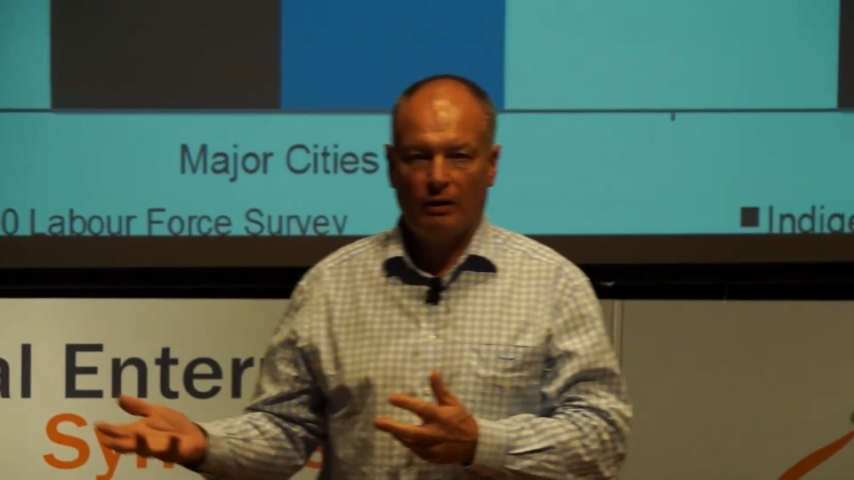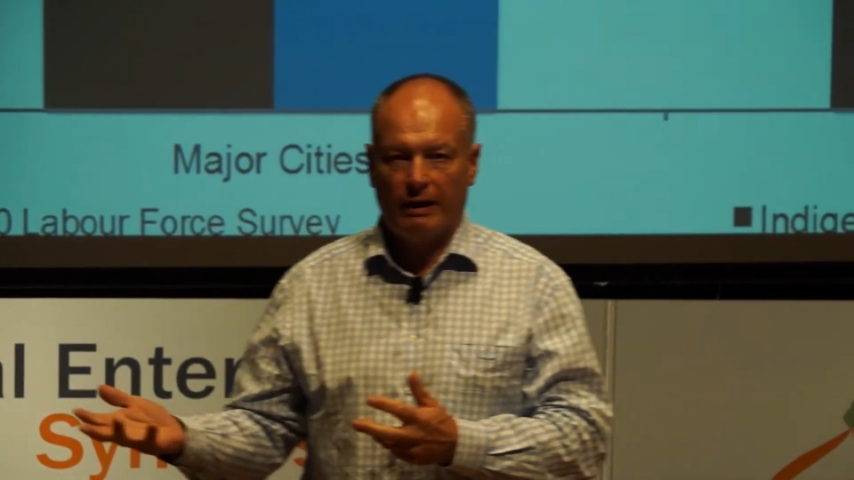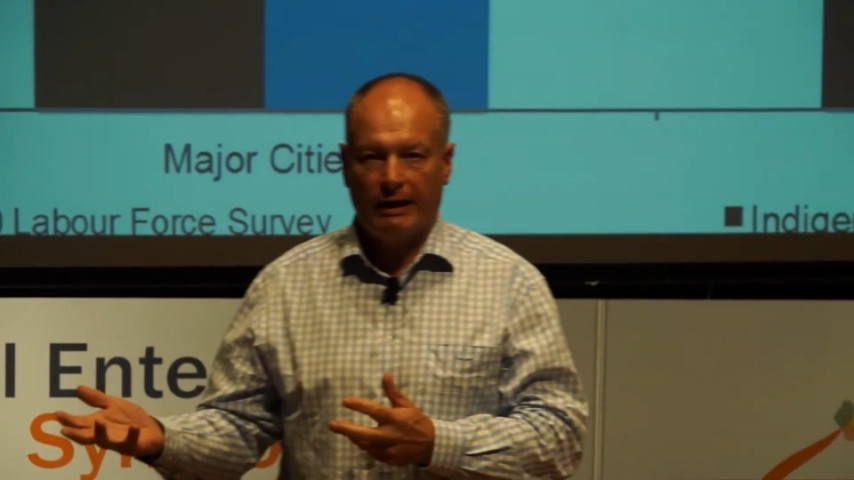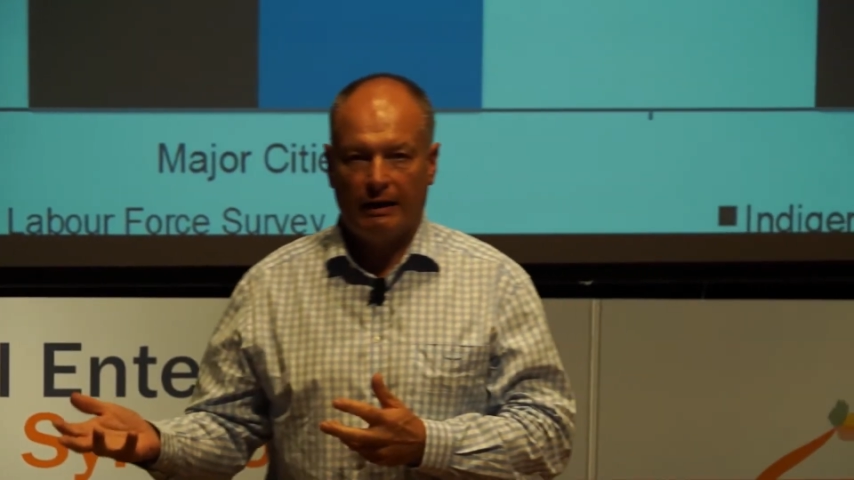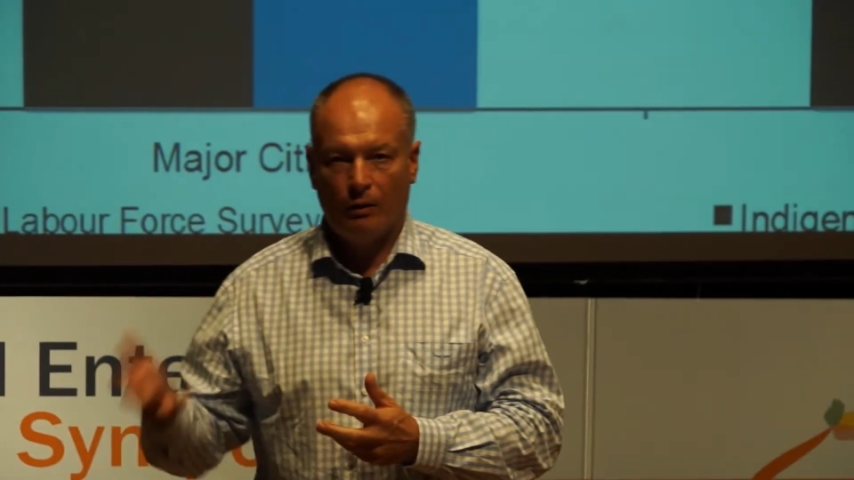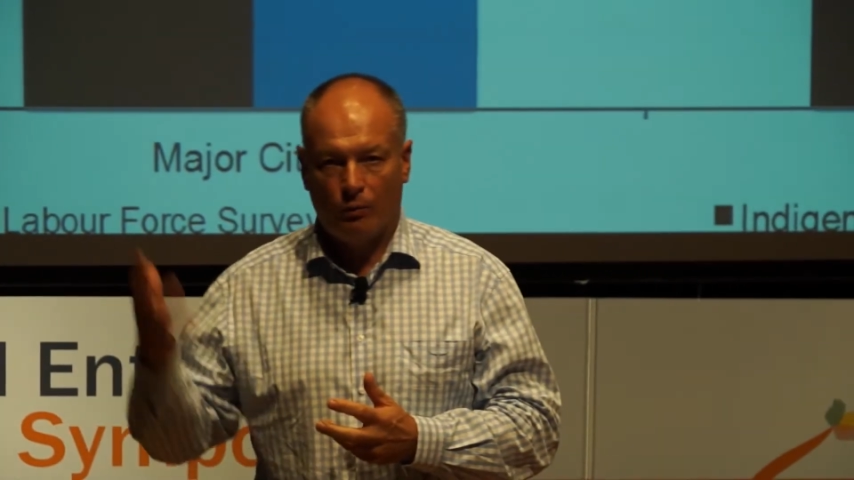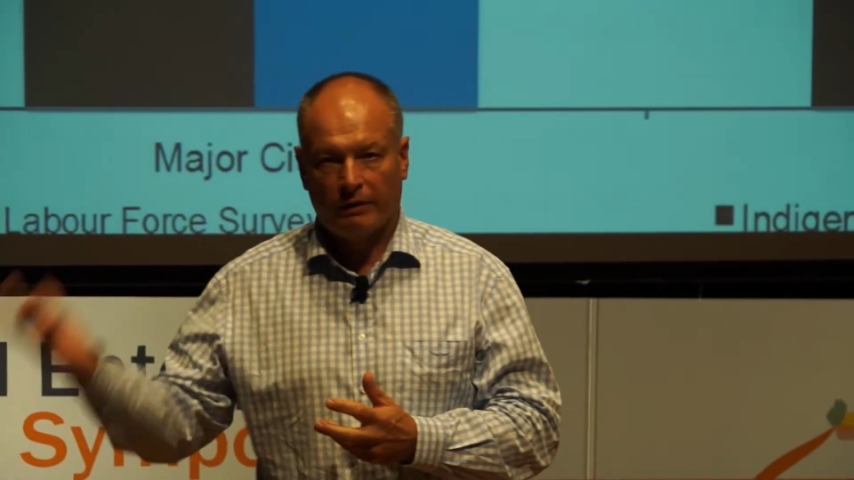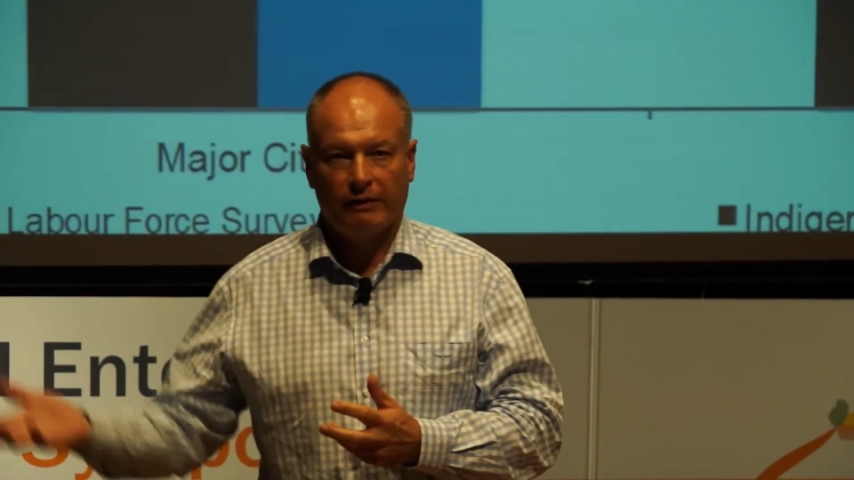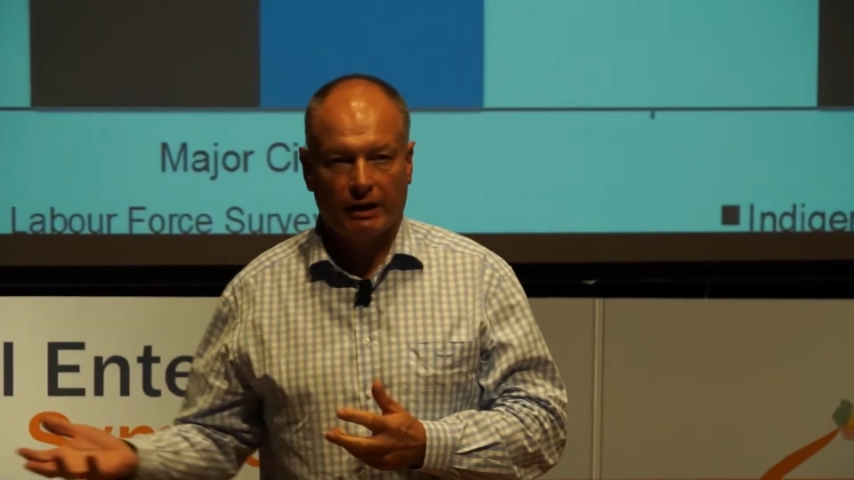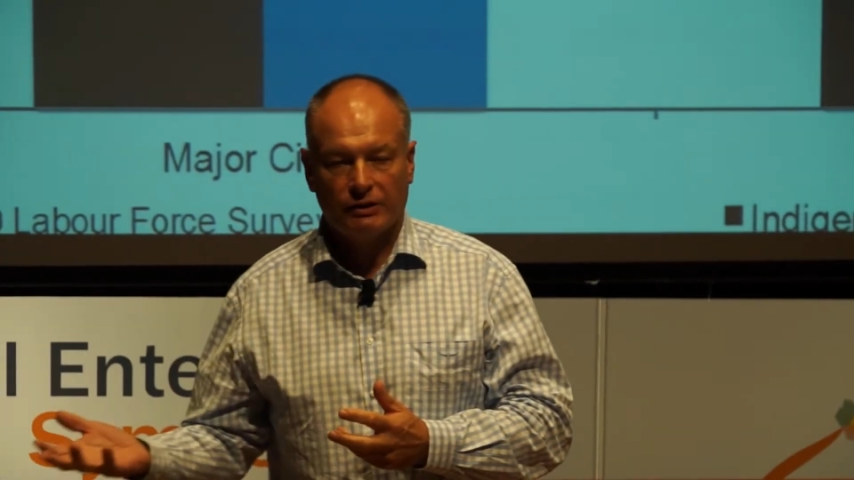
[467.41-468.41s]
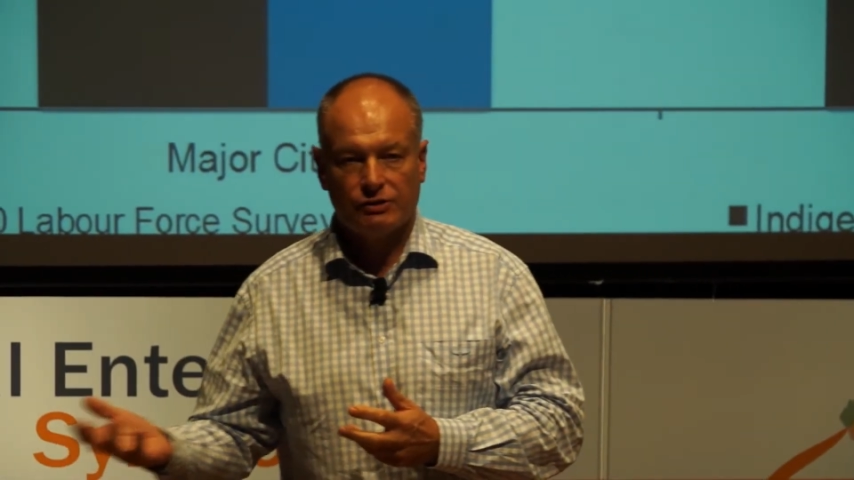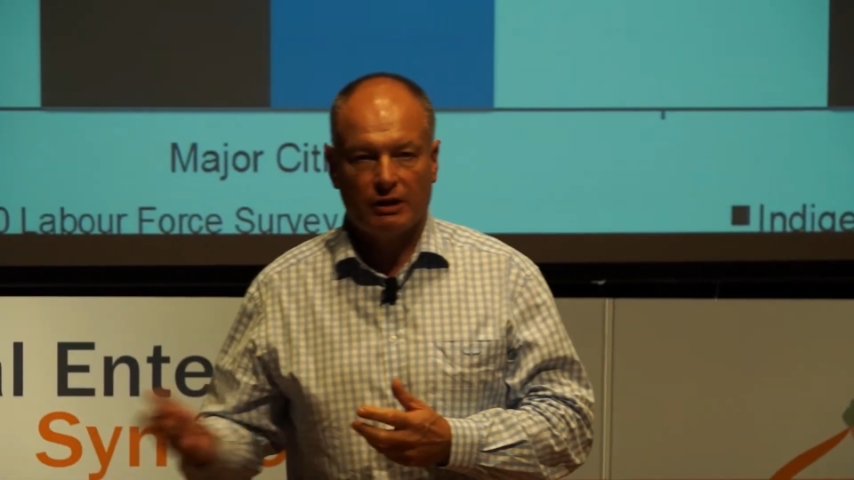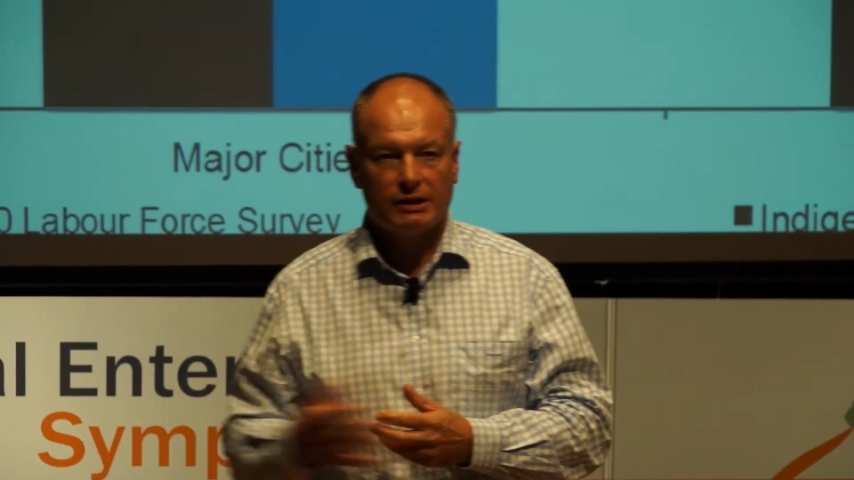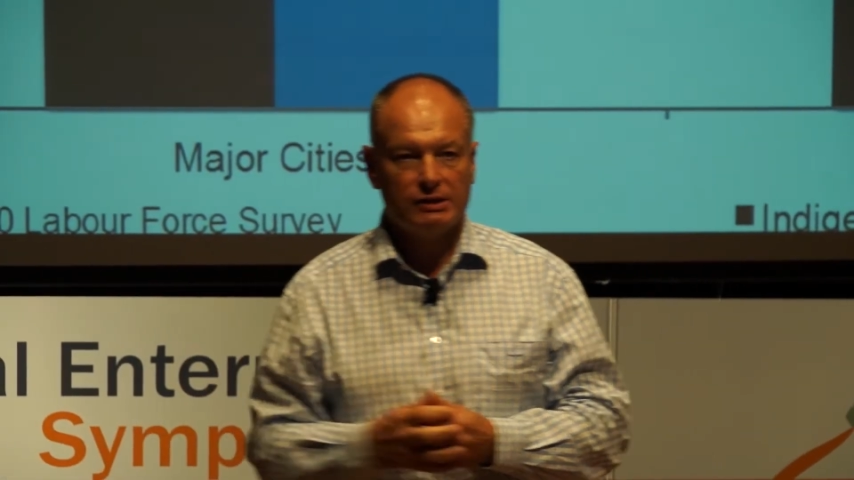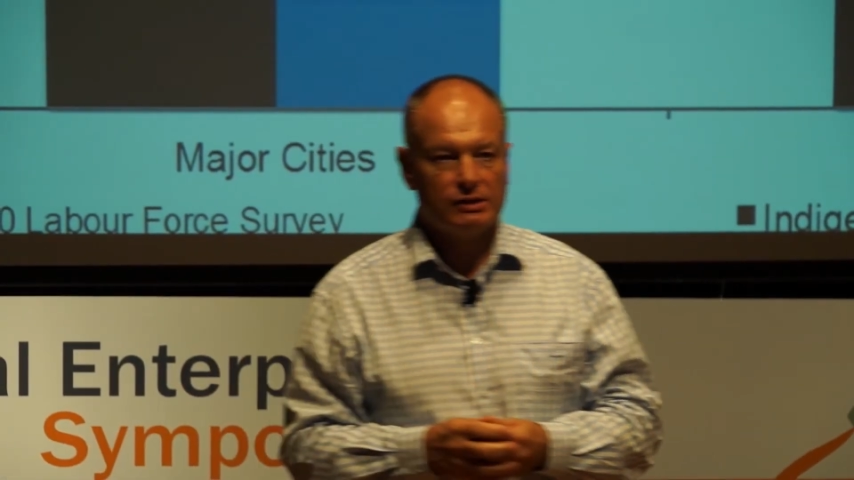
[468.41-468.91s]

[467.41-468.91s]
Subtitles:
one of our construction